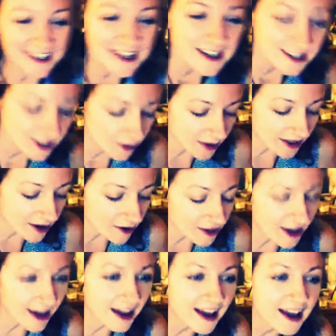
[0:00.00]
So we know
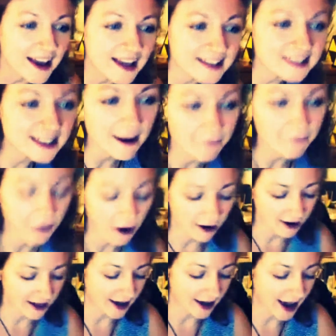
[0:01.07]
that his life
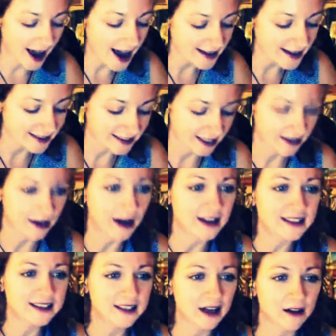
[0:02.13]
already has a
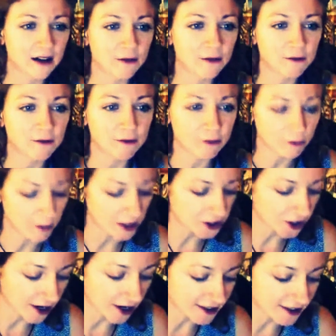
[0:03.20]
much
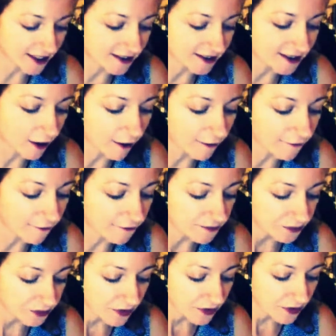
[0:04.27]
greater sense of
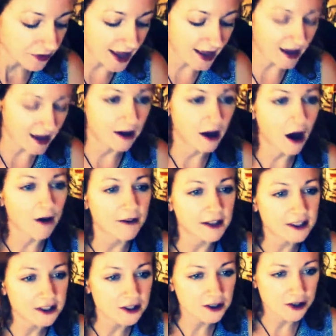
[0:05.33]

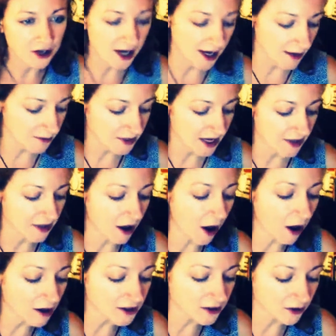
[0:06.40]
extremes, and
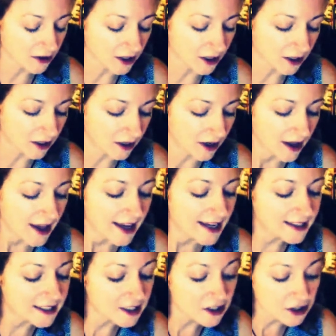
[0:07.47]

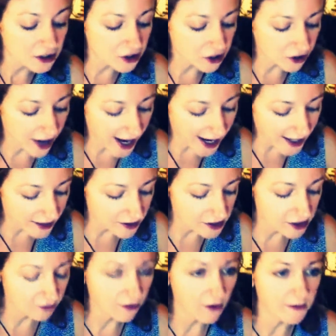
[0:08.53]
he's
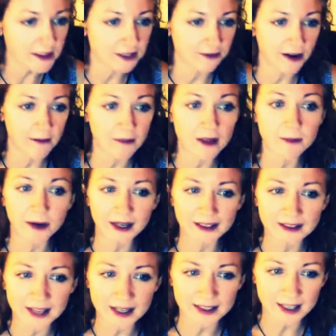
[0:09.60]
estranged from his family, but he
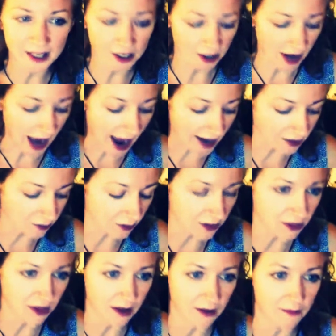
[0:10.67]
does interact with
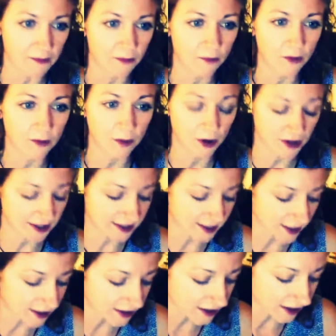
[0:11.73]
them, with both his
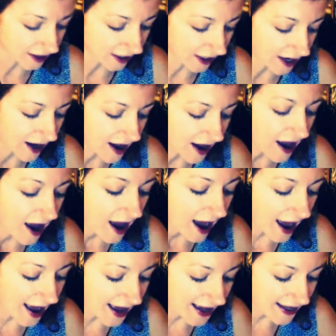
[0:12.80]
sister
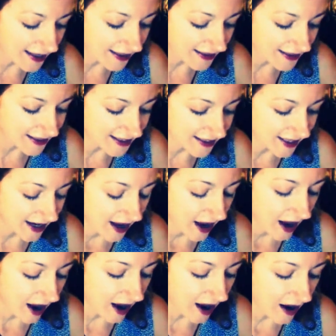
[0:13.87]
and
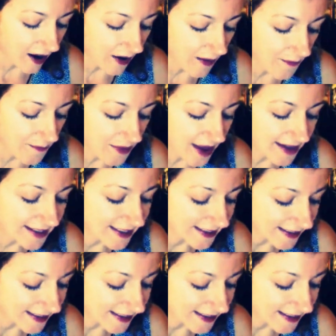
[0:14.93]
his